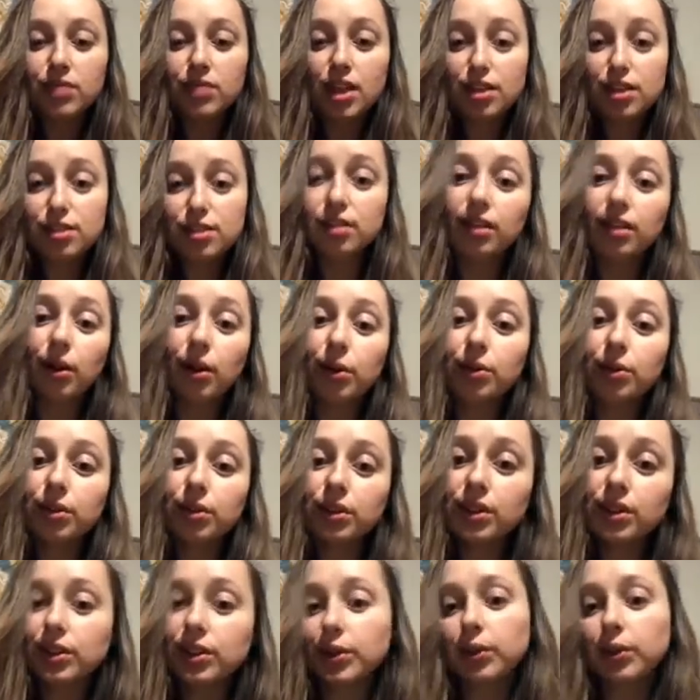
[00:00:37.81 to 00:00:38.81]
Sudoku
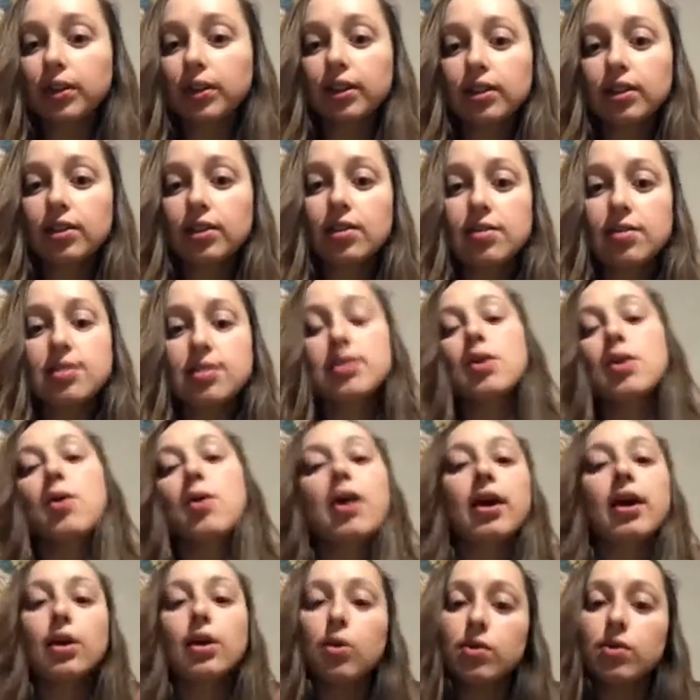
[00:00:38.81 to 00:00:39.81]
tutorials, so
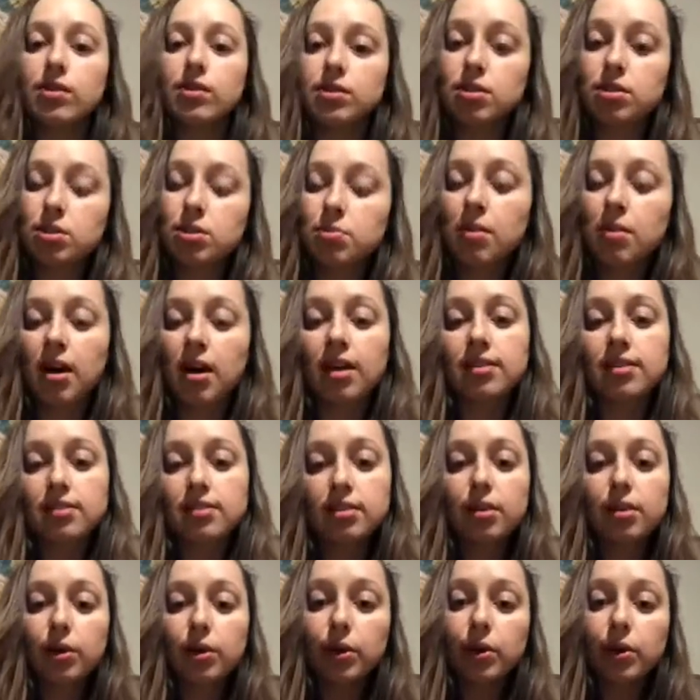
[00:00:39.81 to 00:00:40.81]
I go into my
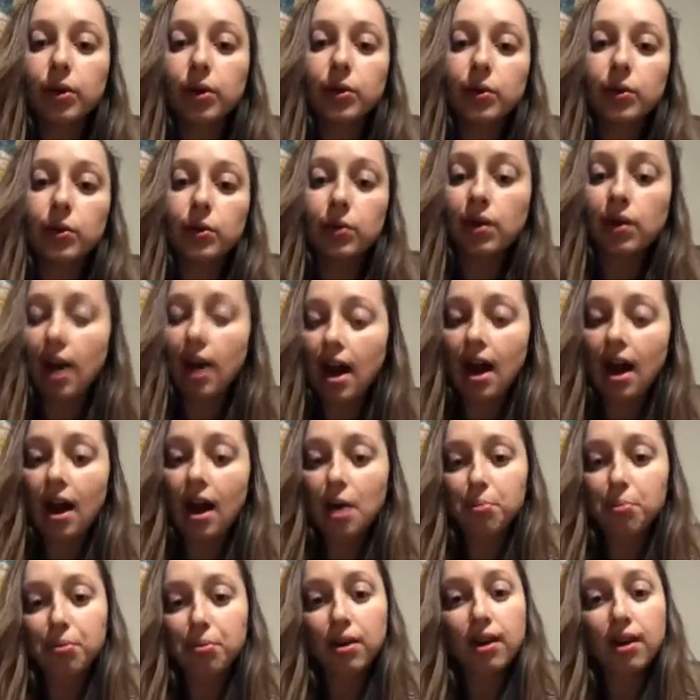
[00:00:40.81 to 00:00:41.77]
Sudoku app